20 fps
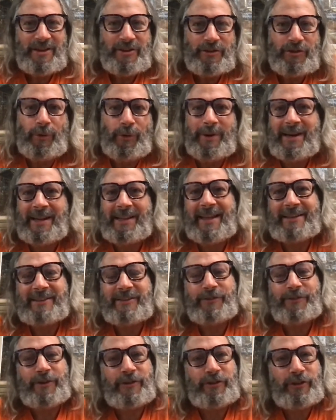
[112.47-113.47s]
So, what I'd like
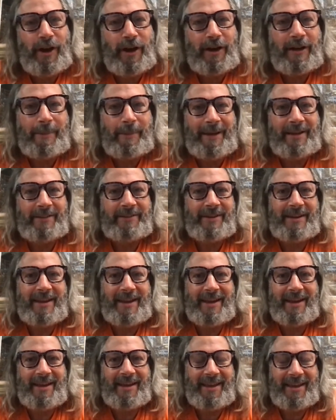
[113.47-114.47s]
to first talk about
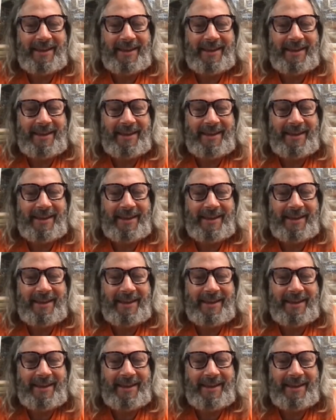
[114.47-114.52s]
today